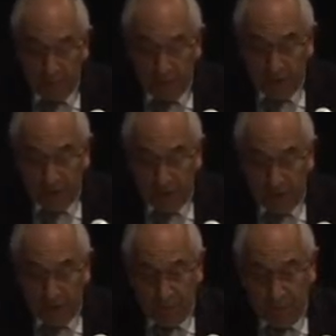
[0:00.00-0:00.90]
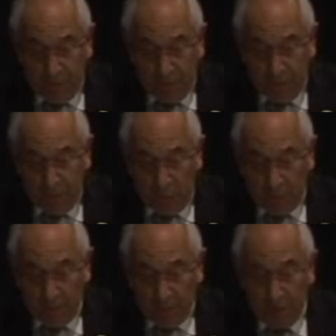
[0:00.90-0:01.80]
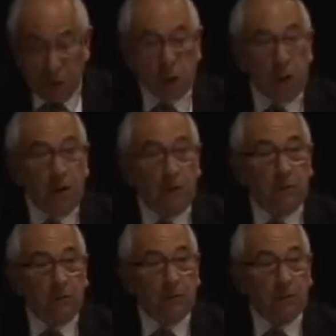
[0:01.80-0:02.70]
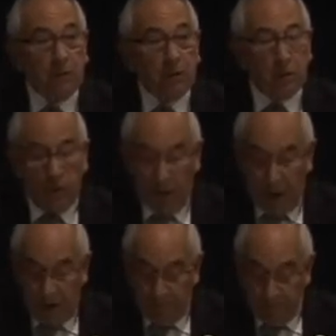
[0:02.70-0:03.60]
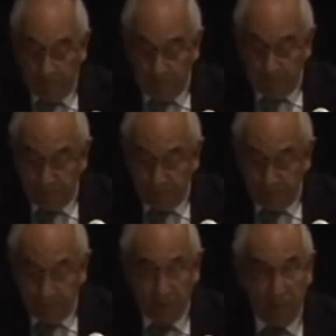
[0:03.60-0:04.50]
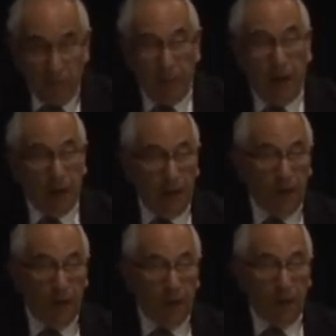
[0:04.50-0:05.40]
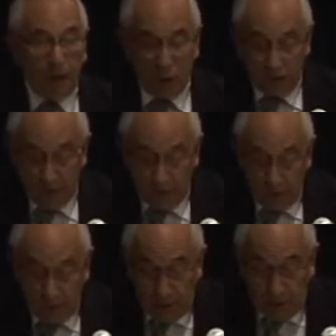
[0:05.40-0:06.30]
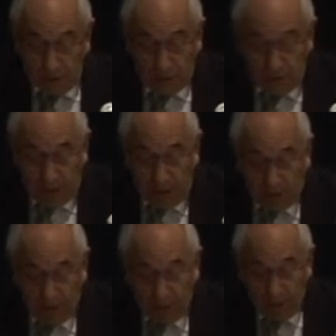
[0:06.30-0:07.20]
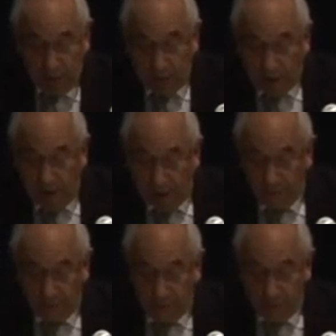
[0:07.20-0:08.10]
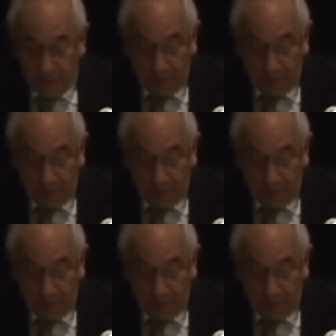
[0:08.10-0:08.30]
Even the little ones, our children, grow up, in my case, the grandchildren, grow up with iPhone,